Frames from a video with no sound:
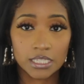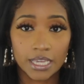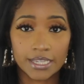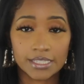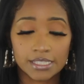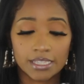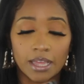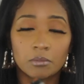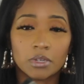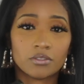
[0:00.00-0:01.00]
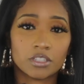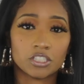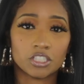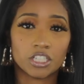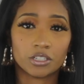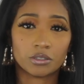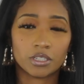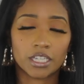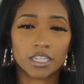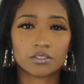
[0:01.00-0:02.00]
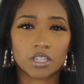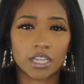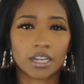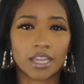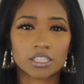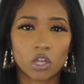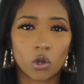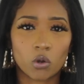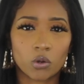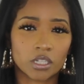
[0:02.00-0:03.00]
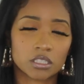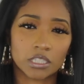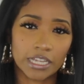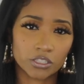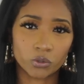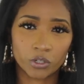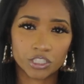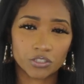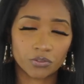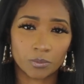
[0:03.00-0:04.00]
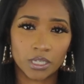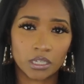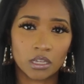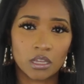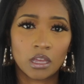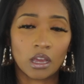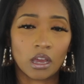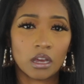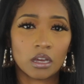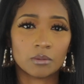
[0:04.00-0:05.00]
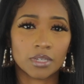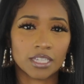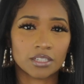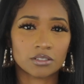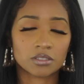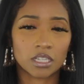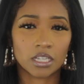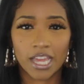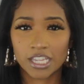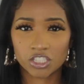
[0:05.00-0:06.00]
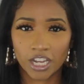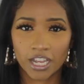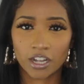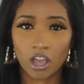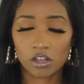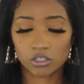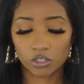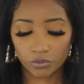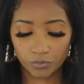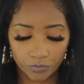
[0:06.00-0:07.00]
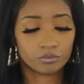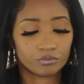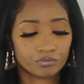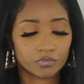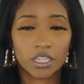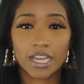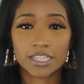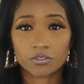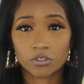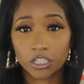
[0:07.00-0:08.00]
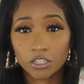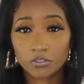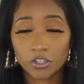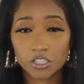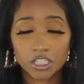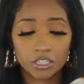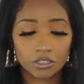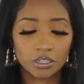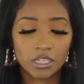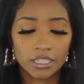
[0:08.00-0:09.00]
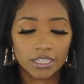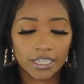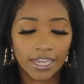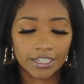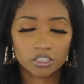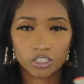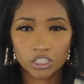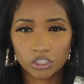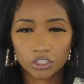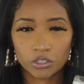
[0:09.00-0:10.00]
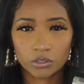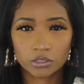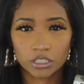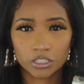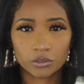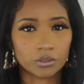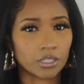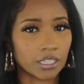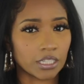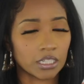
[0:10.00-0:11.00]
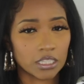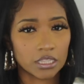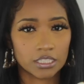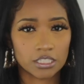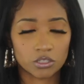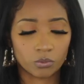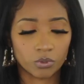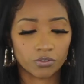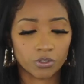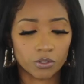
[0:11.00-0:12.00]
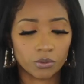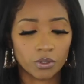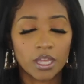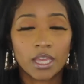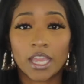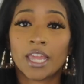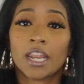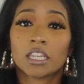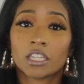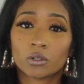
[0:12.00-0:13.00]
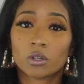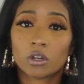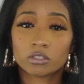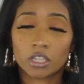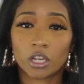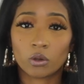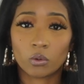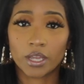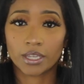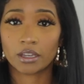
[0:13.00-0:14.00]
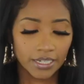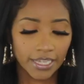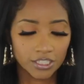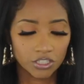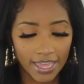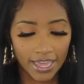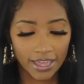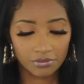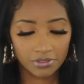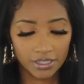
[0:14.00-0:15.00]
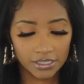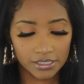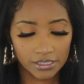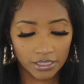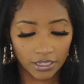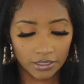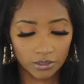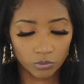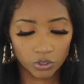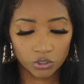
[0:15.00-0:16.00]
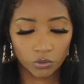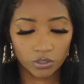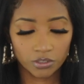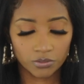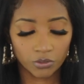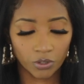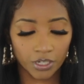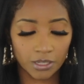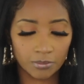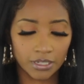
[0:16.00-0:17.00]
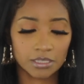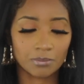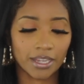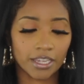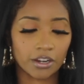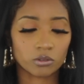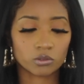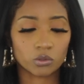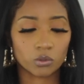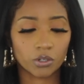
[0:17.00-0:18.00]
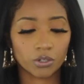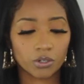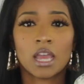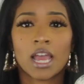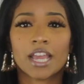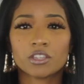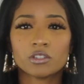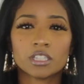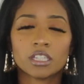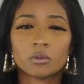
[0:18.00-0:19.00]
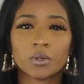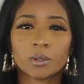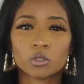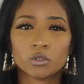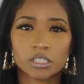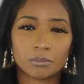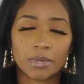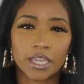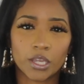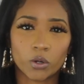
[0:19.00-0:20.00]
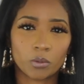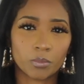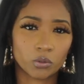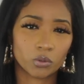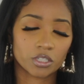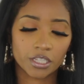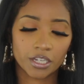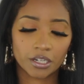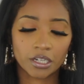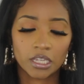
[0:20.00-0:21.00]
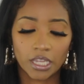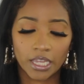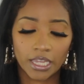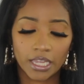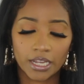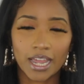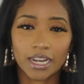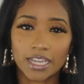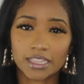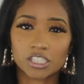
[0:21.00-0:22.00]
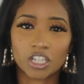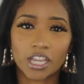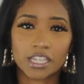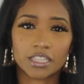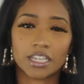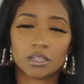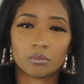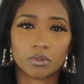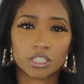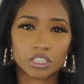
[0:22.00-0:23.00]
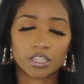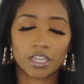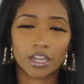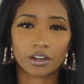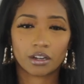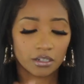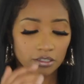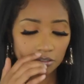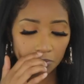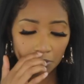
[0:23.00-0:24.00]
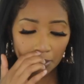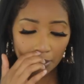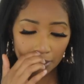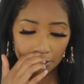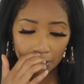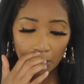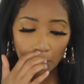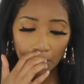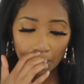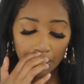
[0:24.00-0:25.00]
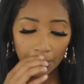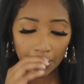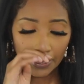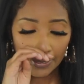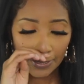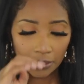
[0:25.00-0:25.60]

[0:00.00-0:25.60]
yes, I'm loving this gel. It gives a nice hold and it's not too crunchy for me. It gives a nice shine also. You guys, if you're looking for a gel that kind of stretch your curls a little, then this is the one for you. And a little goes a long way. Next, I have this restorative cream, and it's by Carol's Daughter. I use it when I'm twisting my hair or my daughter's hair, and I like the shine that it brings to the hair. It's really nice. And